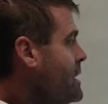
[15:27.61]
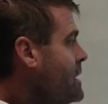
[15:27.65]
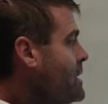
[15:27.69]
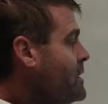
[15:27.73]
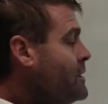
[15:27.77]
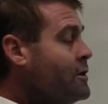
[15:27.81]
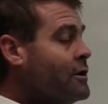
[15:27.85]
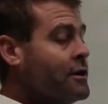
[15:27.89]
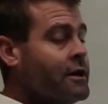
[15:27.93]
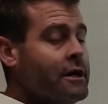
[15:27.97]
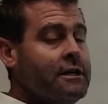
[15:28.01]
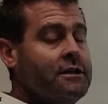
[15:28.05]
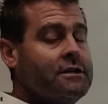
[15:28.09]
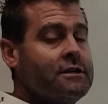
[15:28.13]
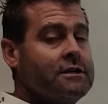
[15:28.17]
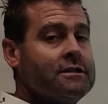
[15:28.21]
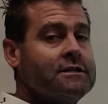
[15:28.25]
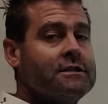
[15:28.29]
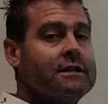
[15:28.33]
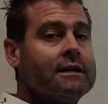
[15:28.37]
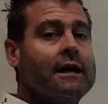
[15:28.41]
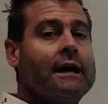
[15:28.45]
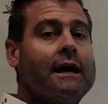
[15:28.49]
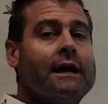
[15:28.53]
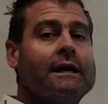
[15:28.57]
You're going to just
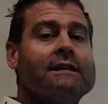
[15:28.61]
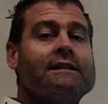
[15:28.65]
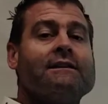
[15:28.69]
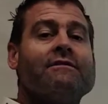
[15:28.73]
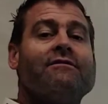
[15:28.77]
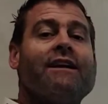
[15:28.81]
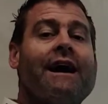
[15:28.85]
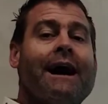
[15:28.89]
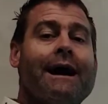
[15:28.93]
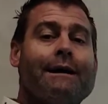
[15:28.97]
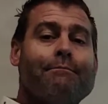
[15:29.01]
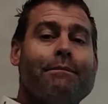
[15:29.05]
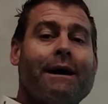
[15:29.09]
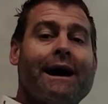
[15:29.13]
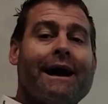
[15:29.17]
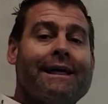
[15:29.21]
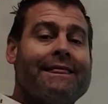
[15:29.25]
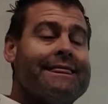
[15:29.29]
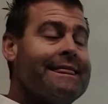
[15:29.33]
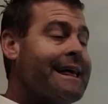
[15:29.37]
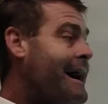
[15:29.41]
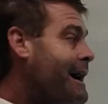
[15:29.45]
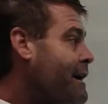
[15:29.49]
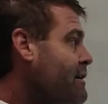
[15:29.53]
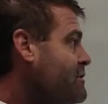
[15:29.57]
divide by
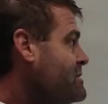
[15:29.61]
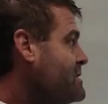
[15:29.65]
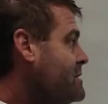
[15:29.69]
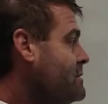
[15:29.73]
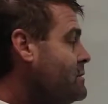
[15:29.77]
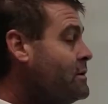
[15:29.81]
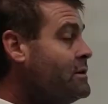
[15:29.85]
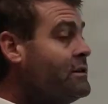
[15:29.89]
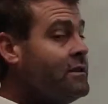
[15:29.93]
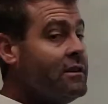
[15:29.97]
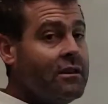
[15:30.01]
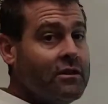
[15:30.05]
1,000.